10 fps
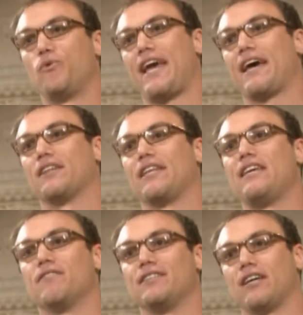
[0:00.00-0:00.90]
you can't
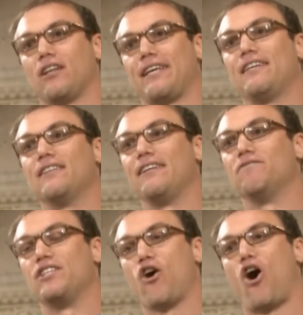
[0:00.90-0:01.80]
leave until he
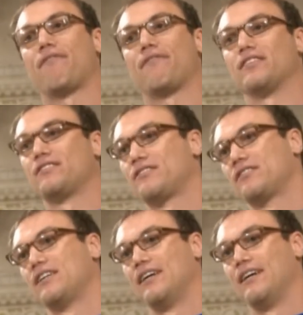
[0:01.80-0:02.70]
leaves the office